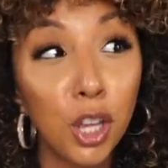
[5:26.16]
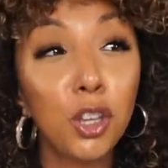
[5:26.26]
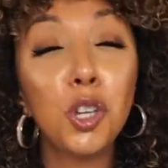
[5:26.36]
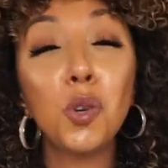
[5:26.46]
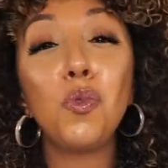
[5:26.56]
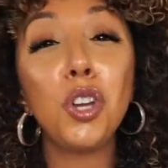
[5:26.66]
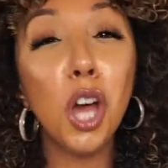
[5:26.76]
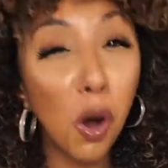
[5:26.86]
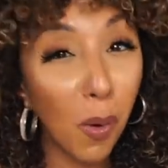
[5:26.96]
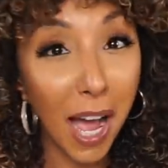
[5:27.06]
You
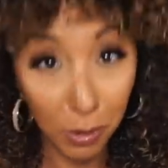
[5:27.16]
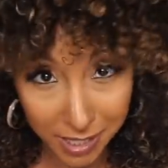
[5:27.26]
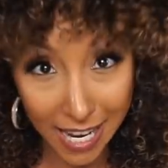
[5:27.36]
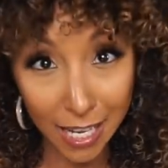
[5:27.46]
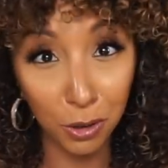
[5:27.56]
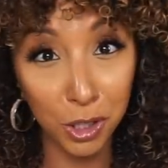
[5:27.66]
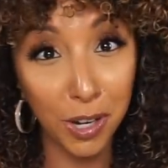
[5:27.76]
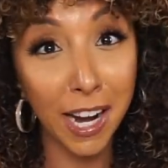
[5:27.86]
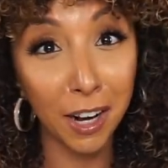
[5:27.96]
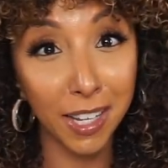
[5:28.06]
know how tangled your
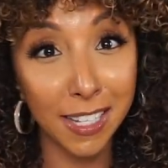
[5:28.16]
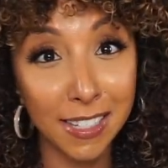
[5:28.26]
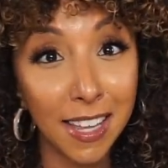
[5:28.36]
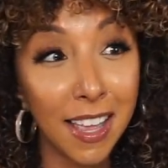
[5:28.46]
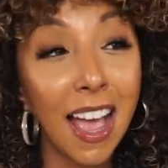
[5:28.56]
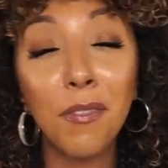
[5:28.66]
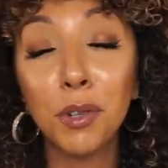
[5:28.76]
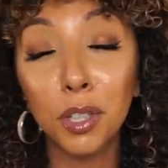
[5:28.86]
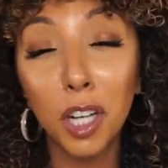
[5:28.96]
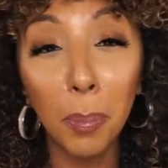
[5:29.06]
hair gets
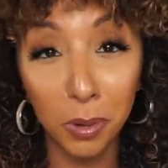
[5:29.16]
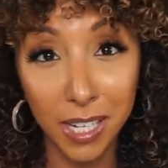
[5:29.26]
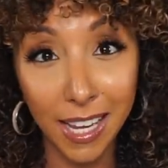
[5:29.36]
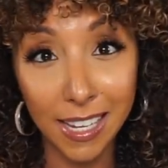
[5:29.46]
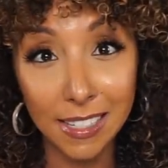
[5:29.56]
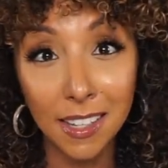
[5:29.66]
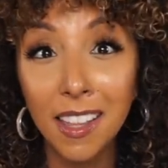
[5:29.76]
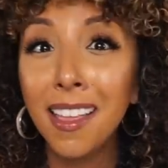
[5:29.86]
after a couple days.